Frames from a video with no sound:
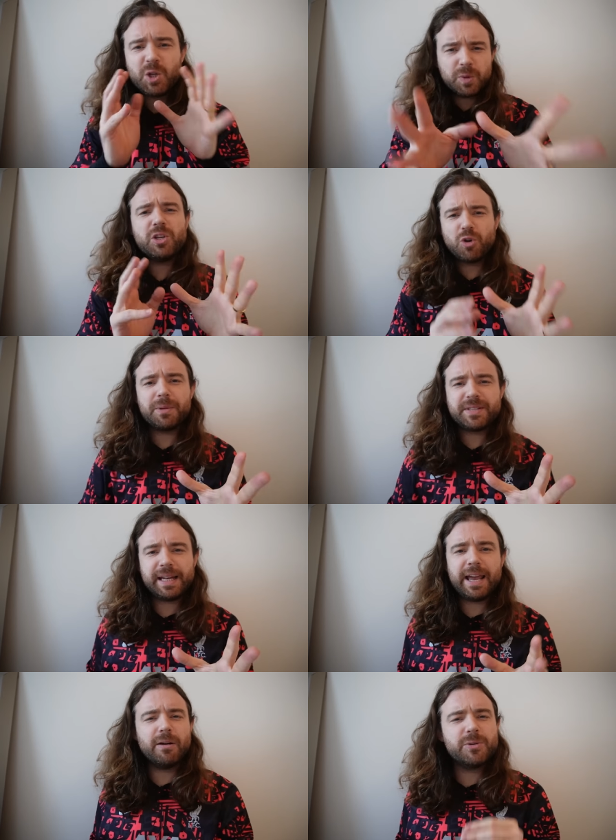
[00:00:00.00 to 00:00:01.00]
I do want to drop this
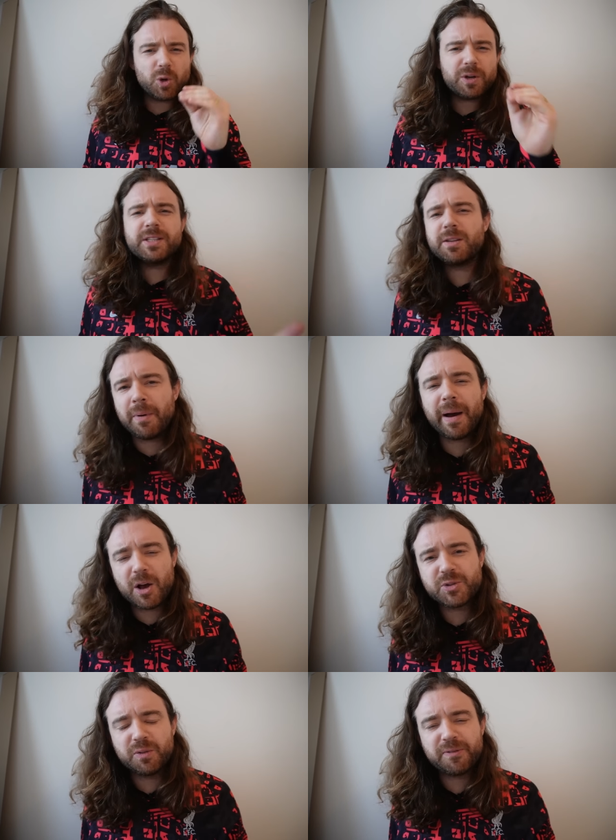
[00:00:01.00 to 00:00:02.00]
in here. I was talking to some of my
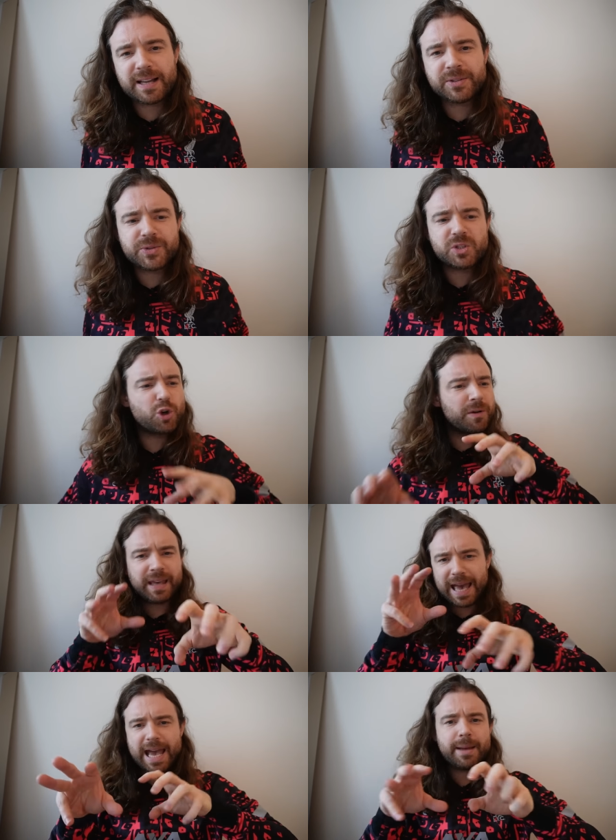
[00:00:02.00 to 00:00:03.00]
Arsenal friends during
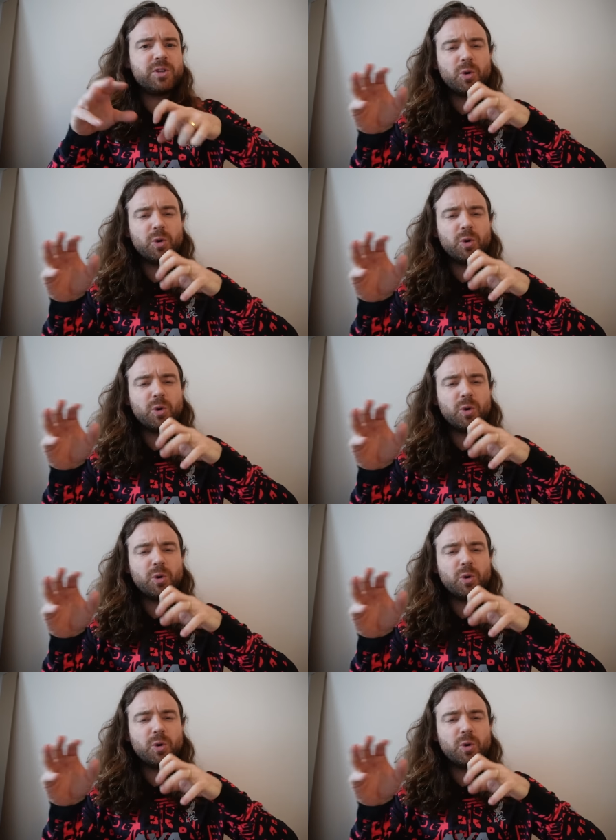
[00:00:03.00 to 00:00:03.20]
the game,